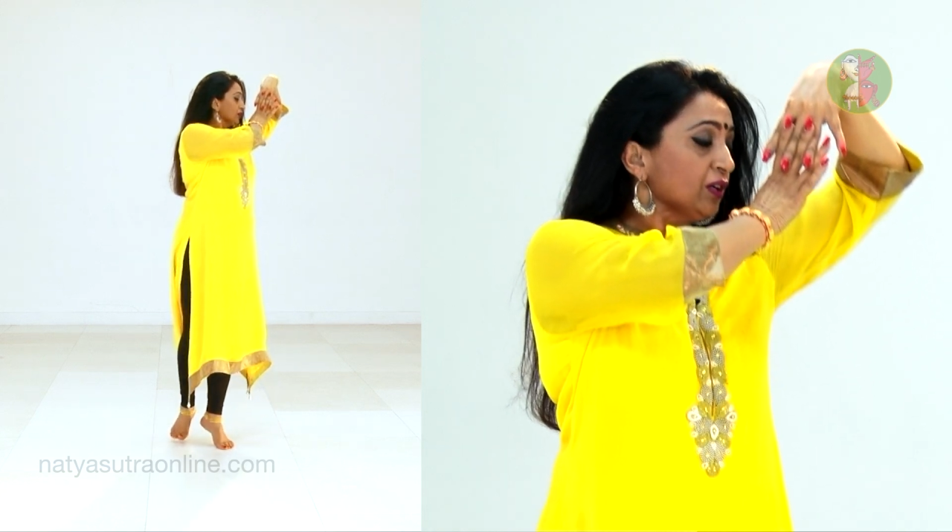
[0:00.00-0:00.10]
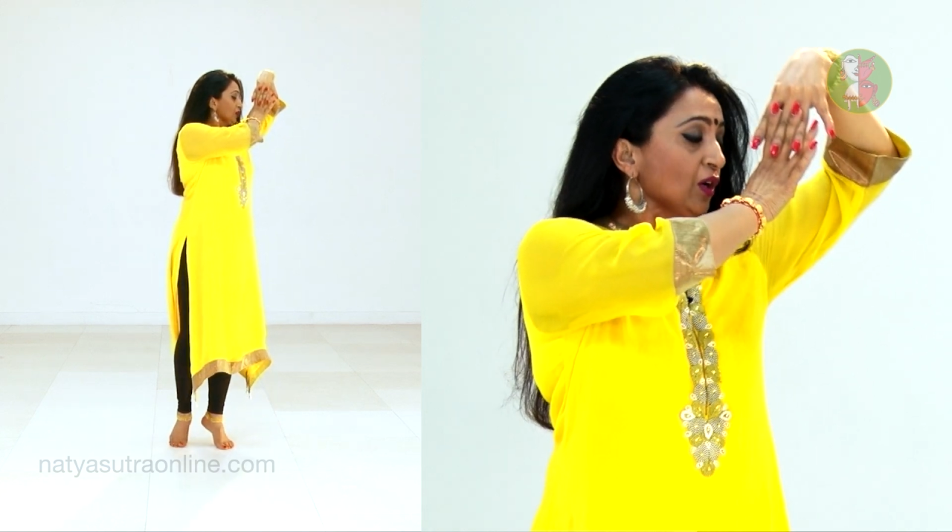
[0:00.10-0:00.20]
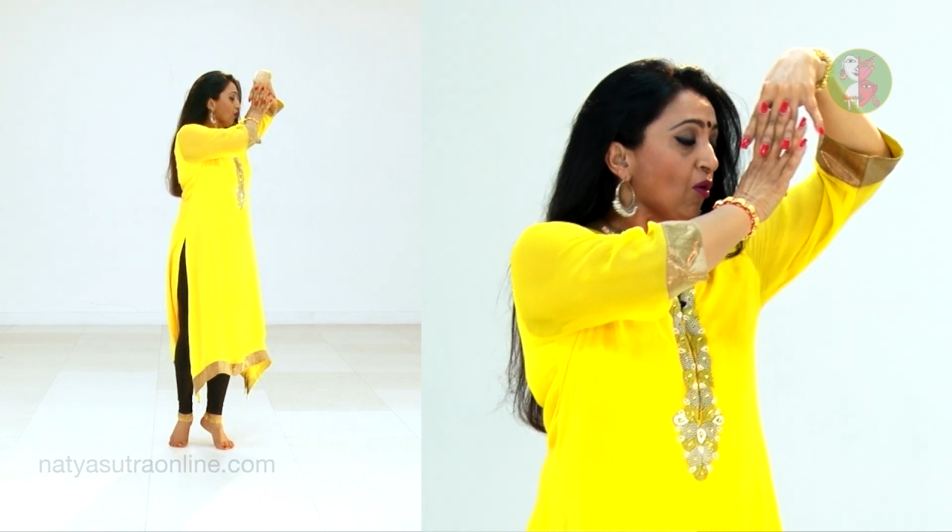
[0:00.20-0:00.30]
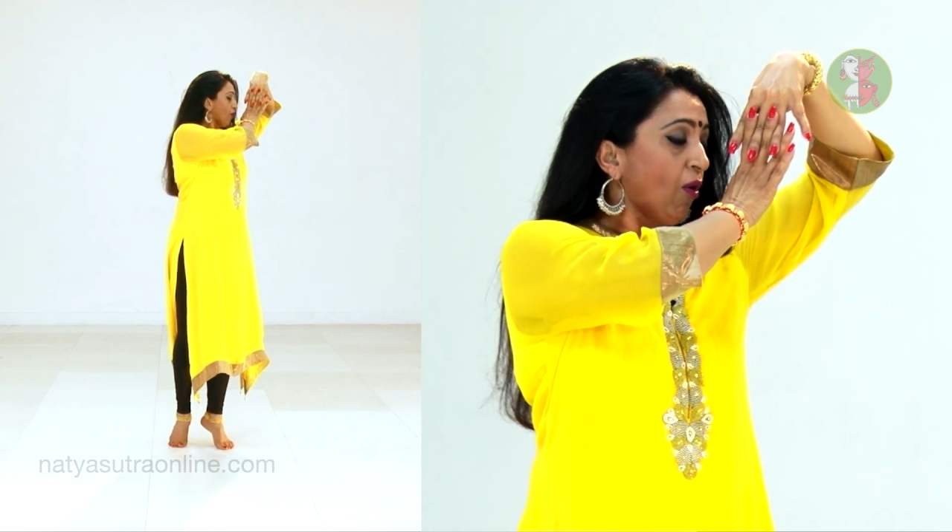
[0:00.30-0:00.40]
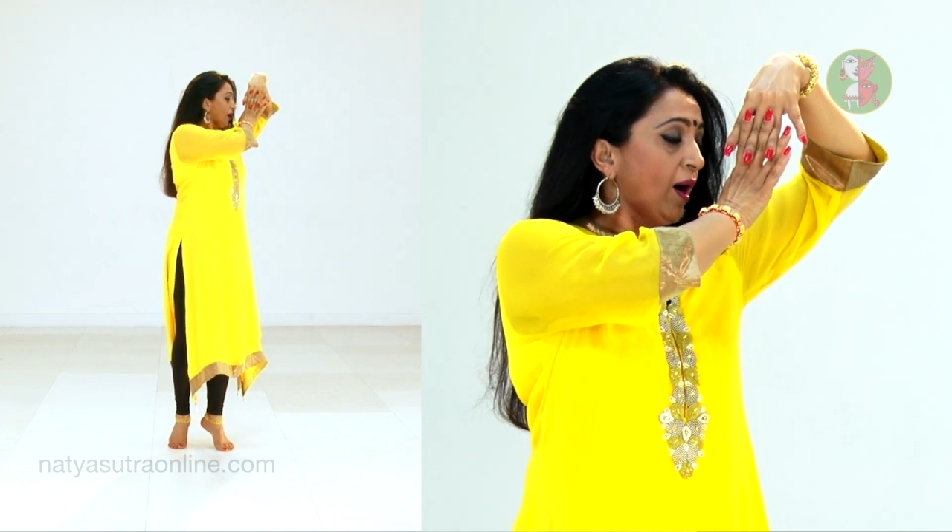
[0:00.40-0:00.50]

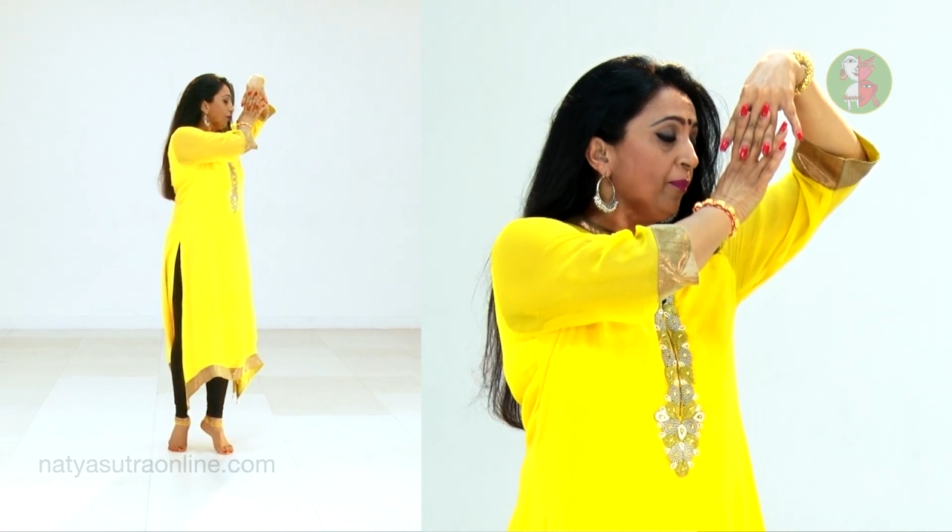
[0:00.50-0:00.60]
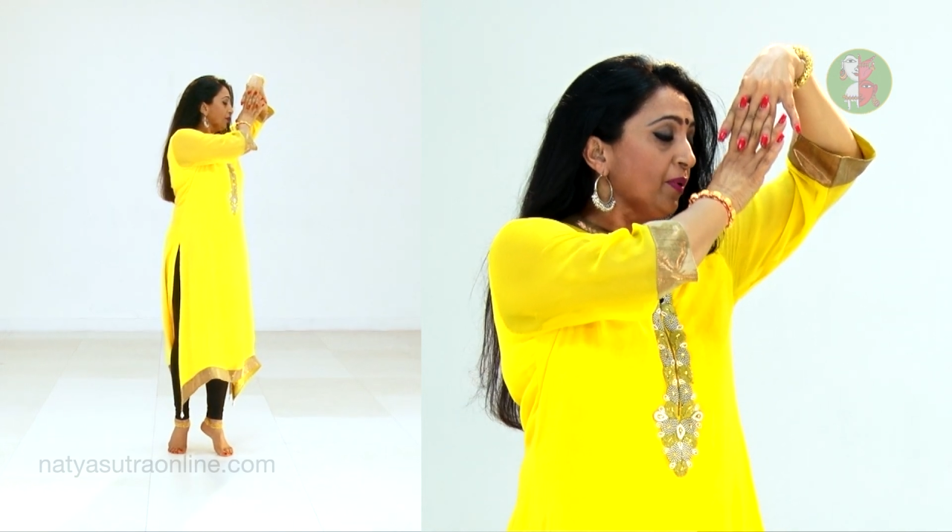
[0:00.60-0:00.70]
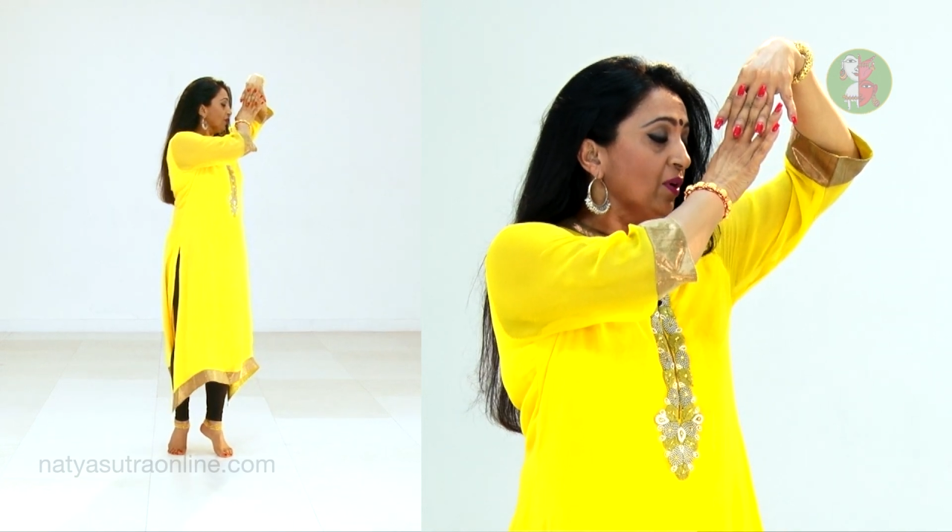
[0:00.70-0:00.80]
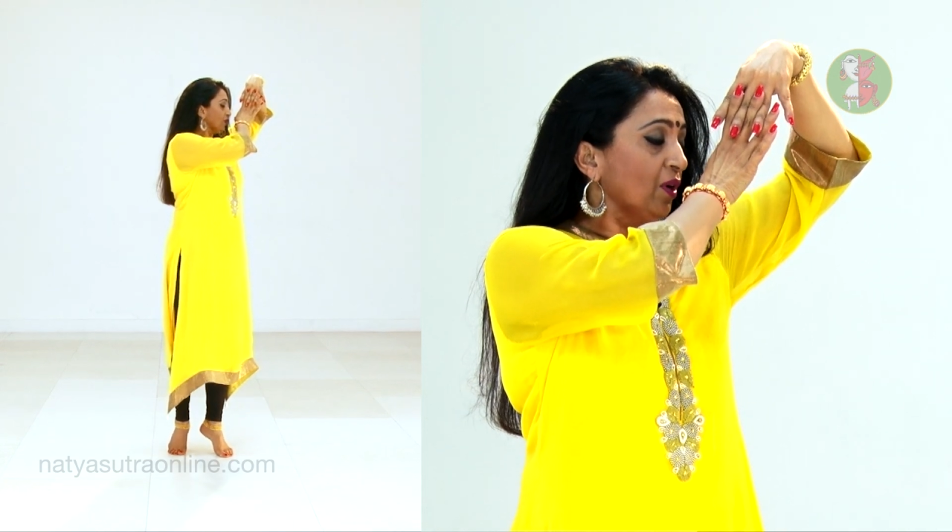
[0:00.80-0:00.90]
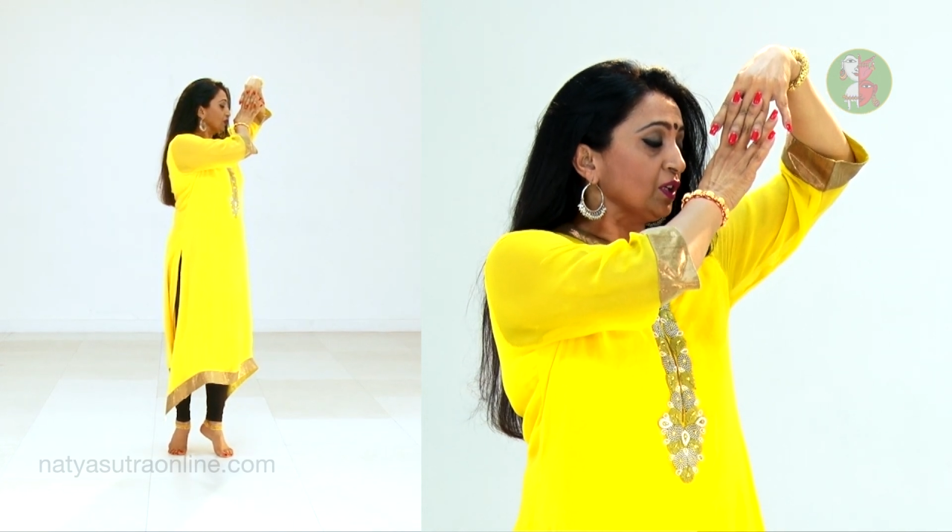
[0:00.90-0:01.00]
go
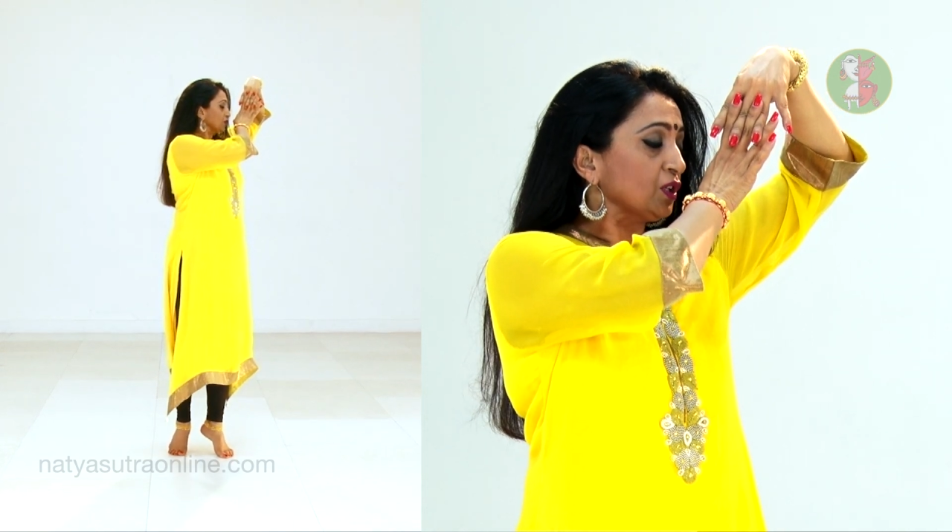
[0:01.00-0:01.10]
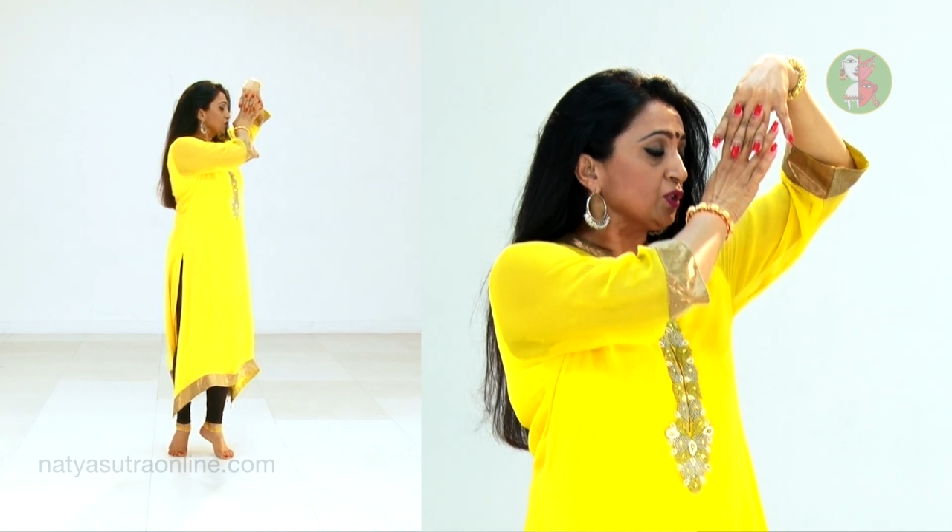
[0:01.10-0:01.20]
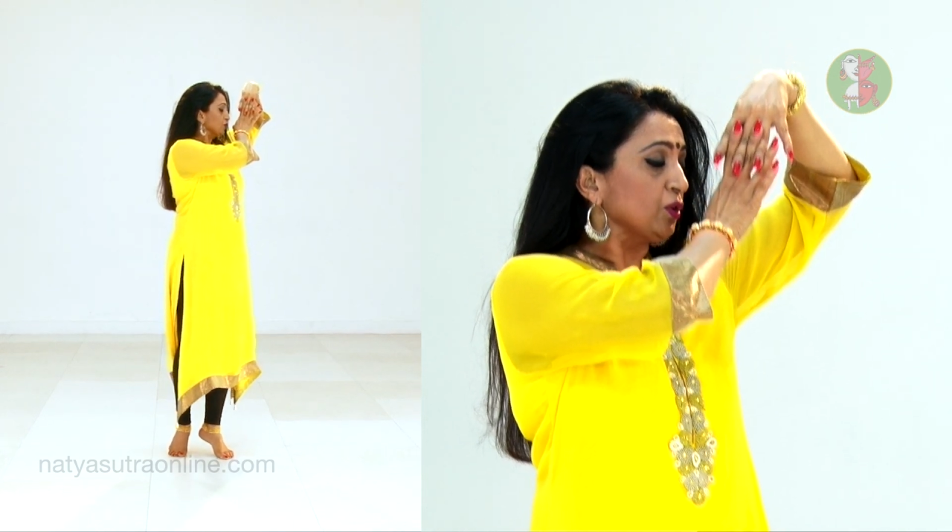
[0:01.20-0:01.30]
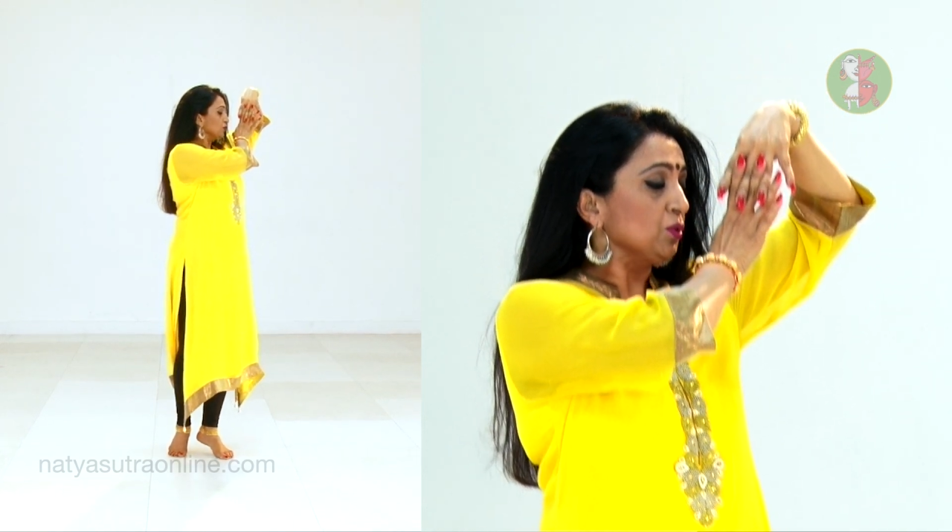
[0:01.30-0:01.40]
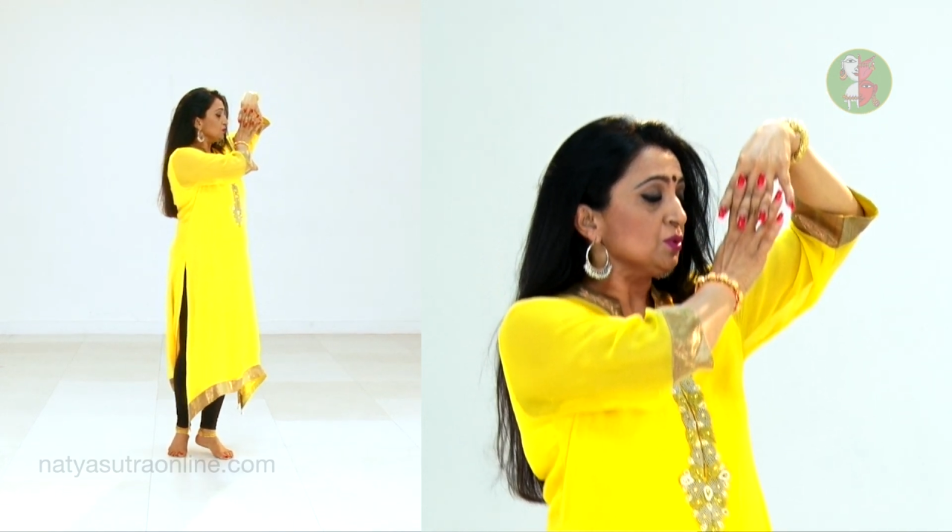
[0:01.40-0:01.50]
up on your
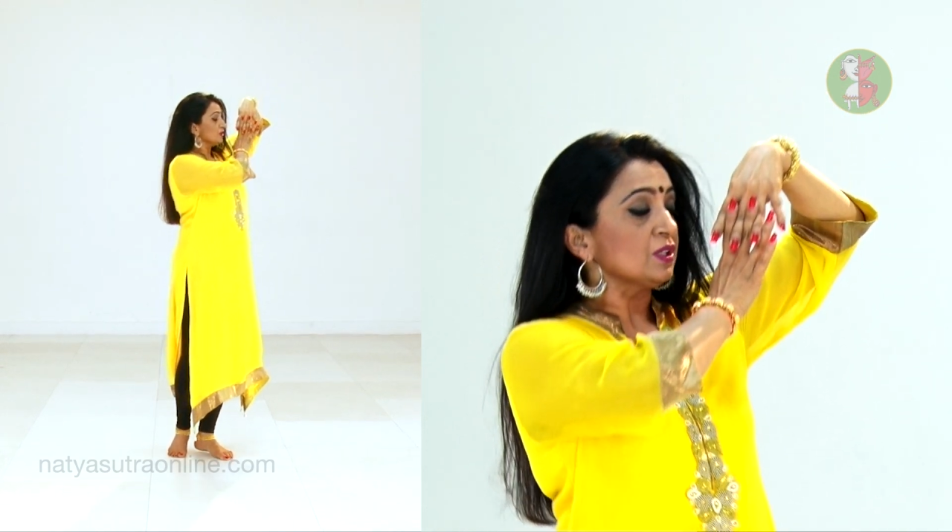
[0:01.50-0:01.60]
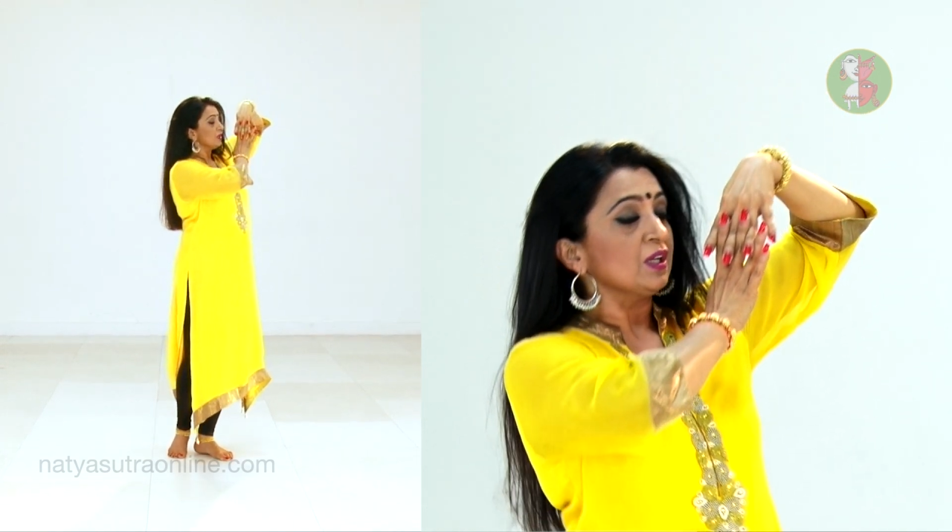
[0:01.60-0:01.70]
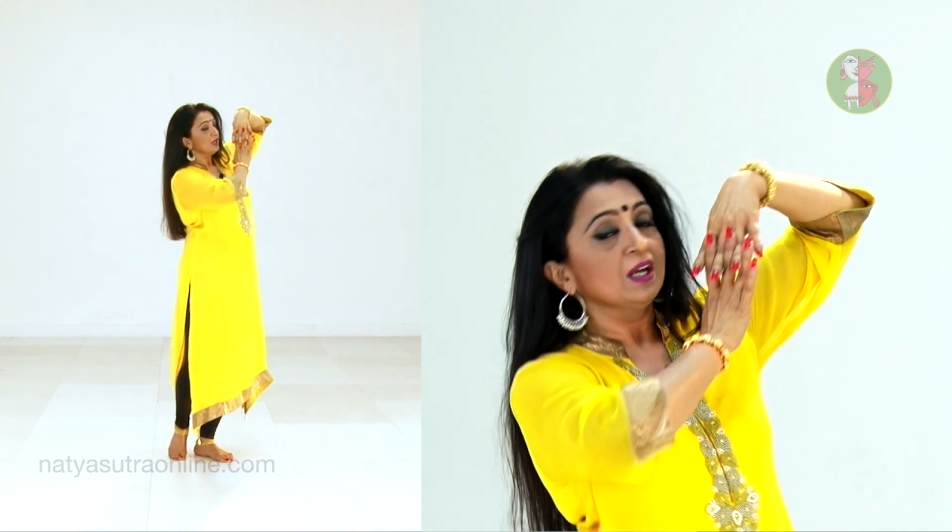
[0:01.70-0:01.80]
toes